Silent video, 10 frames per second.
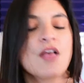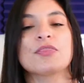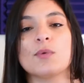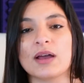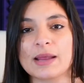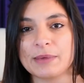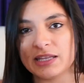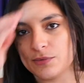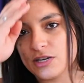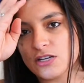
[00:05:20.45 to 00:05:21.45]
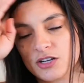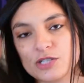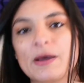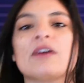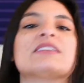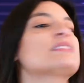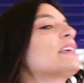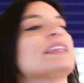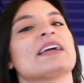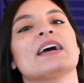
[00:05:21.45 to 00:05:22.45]
The one I mainly wanna talk to you about is
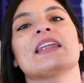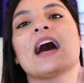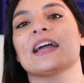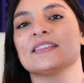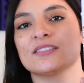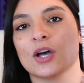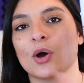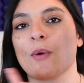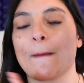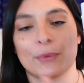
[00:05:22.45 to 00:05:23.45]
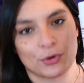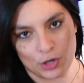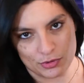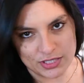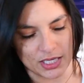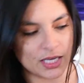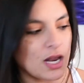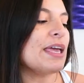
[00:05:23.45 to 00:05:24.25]
getting an I S O protein.